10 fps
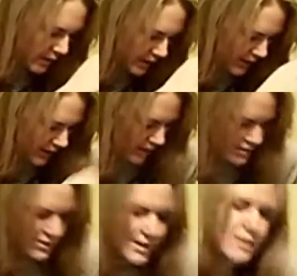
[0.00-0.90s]
Okay,
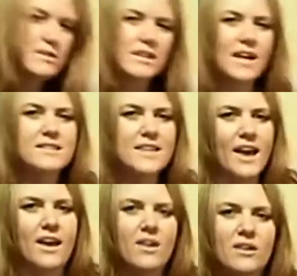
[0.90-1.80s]
so I used less
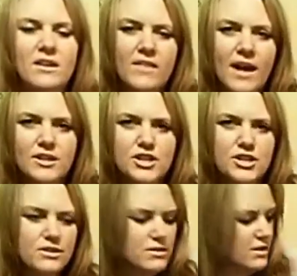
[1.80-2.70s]
kale in that shoot,